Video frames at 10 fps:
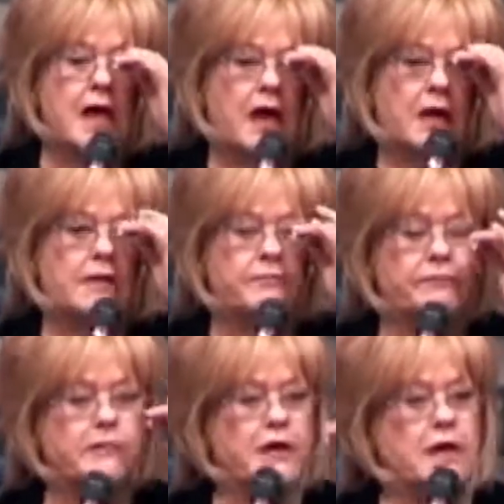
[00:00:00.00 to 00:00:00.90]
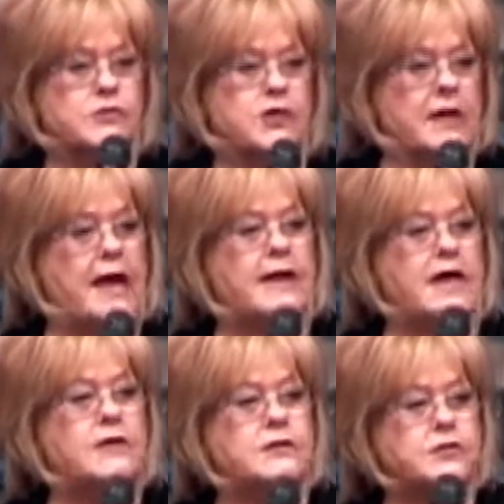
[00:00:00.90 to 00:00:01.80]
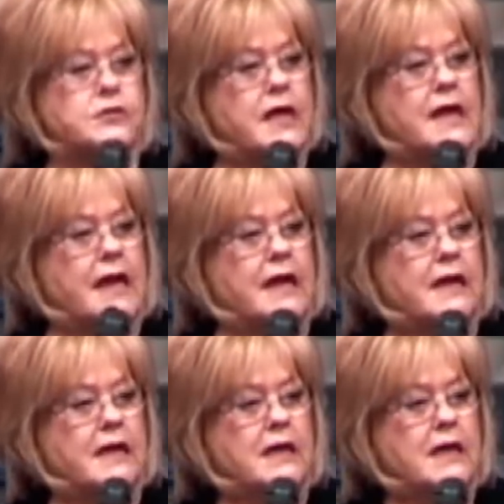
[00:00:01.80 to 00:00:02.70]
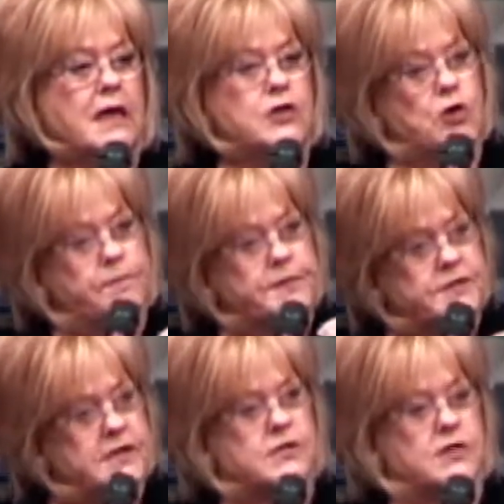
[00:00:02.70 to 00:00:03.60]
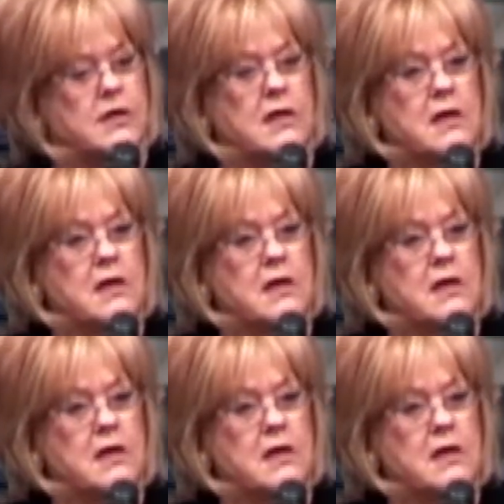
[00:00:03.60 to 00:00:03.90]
Because uh, you got to understand your position.